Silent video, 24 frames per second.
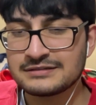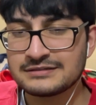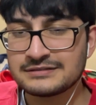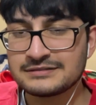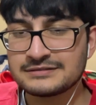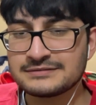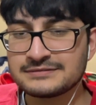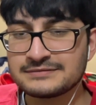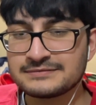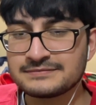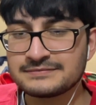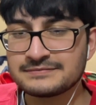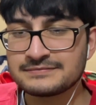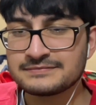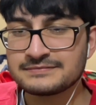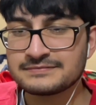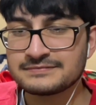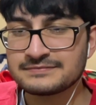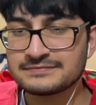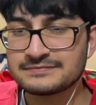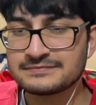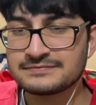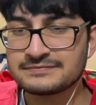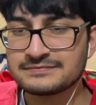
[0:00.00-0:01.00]

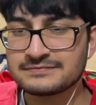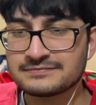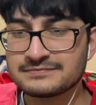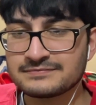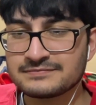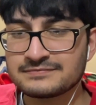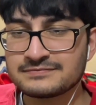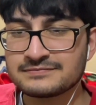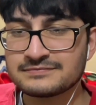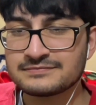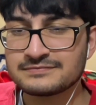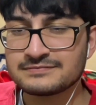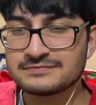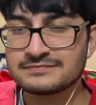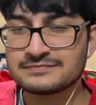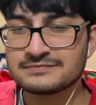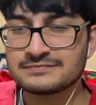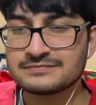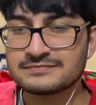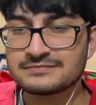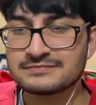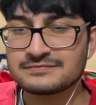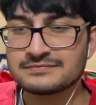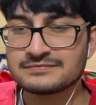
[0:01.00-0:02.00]

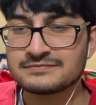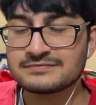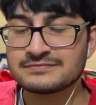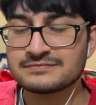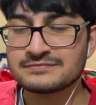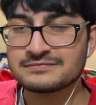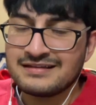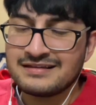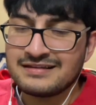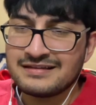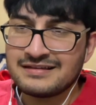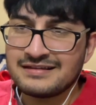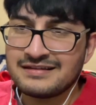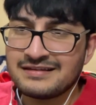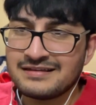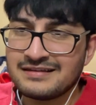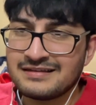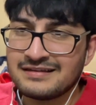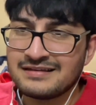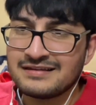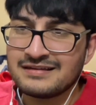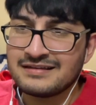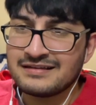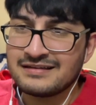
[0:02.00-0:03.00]

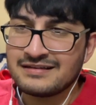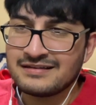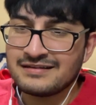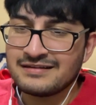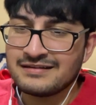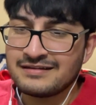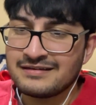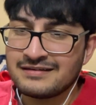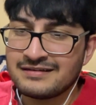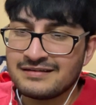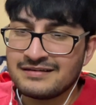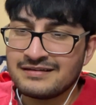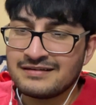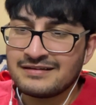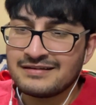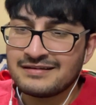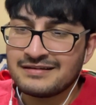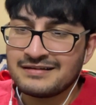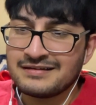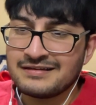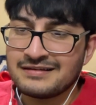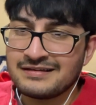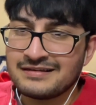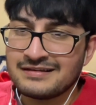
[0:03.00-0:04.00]

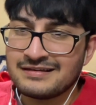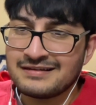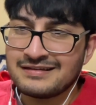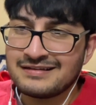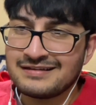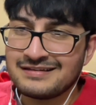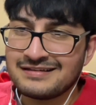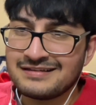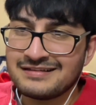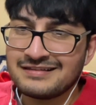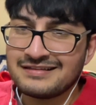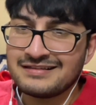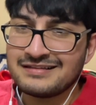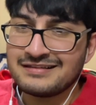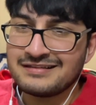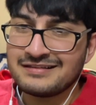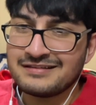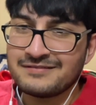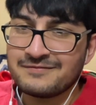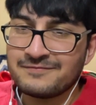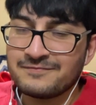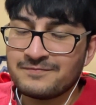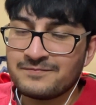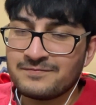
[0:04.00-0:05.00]

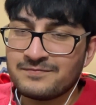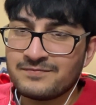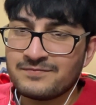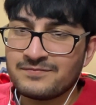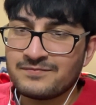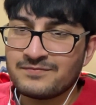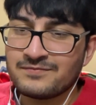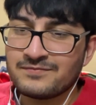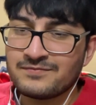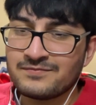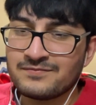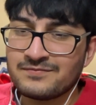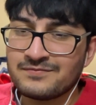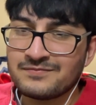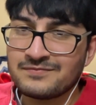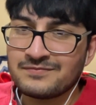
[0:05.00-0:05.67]
(silence)